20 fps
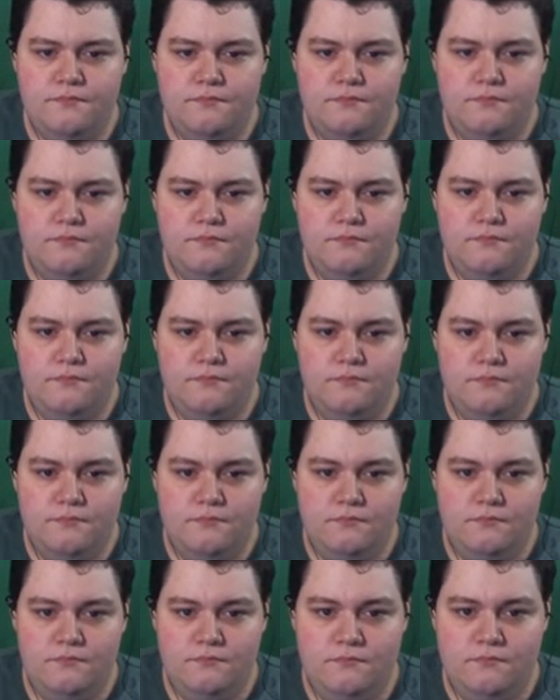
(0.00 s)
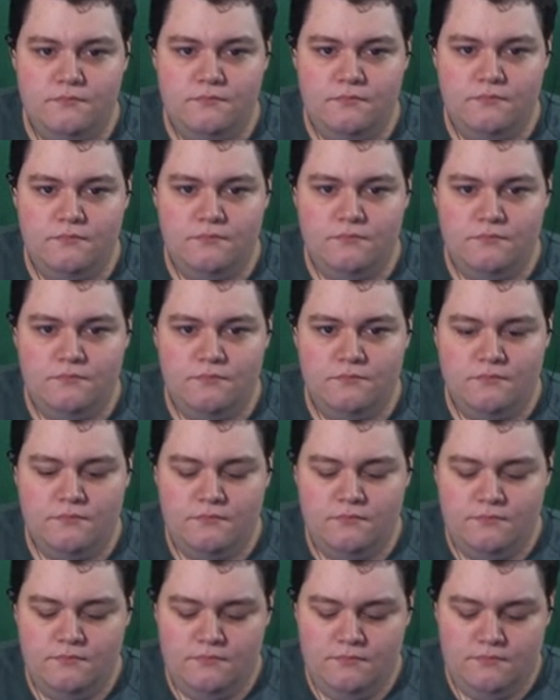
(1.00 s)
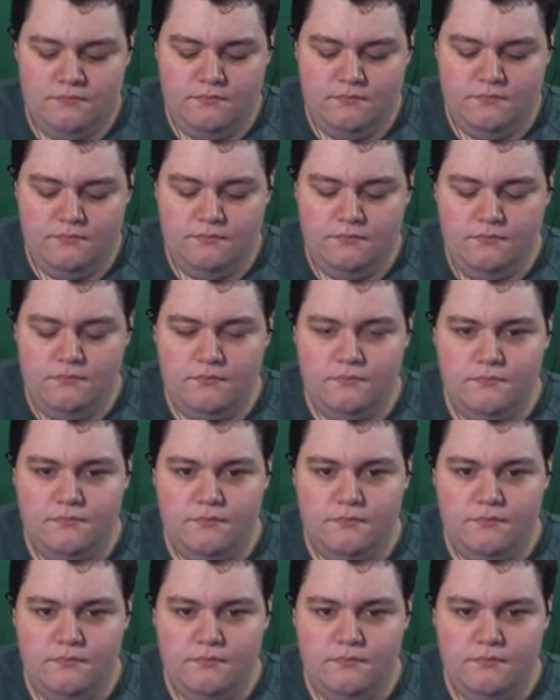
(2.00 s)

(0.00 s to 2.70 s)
(not speaking)